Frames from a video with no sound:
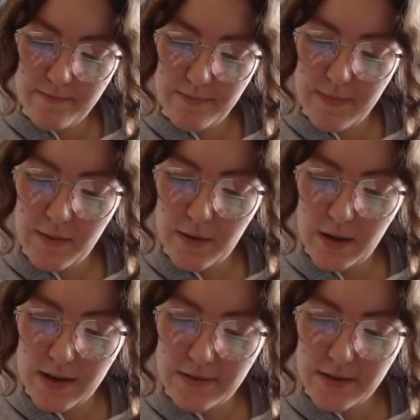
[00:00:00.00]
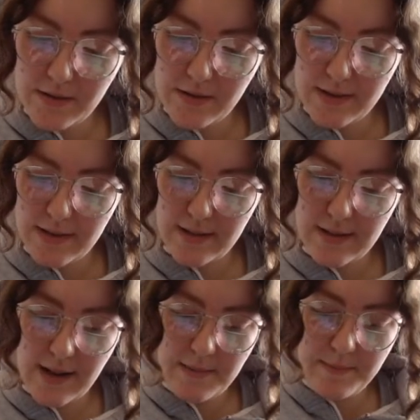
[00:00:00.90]
if you guys are interested in
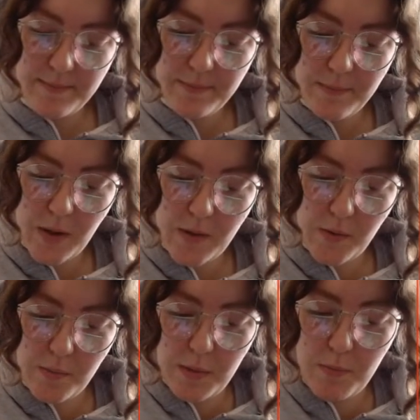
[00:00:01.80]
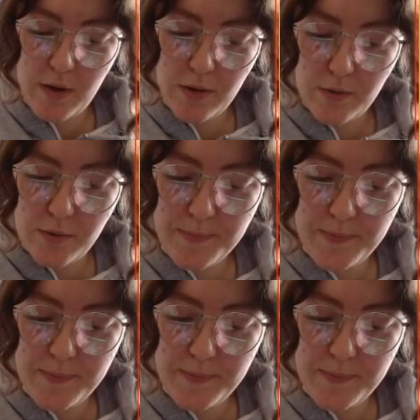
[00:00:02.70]
that. But I thought it'd be pretty cool.